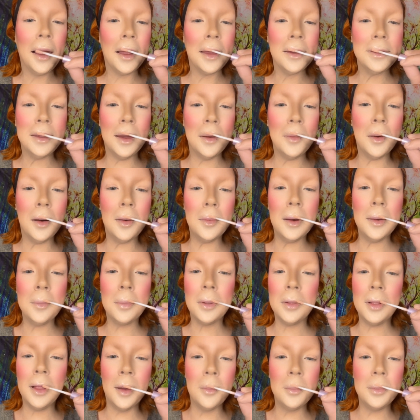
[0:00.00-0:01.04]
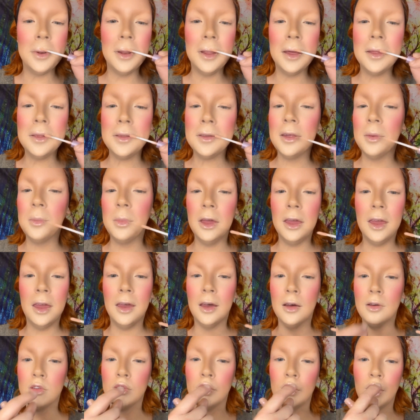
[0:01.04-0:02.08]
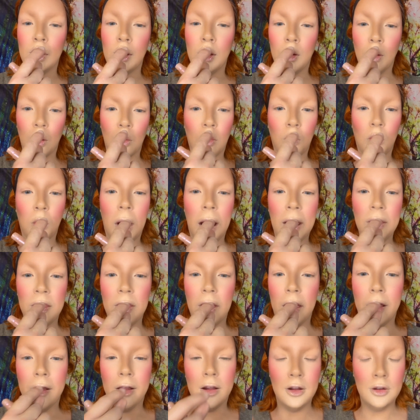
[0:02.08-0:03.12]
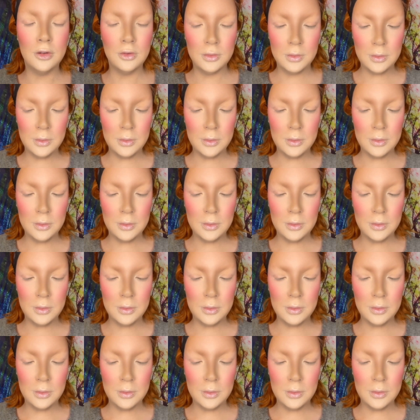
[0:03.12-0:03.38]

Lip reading: So I want my plumpness to be right there,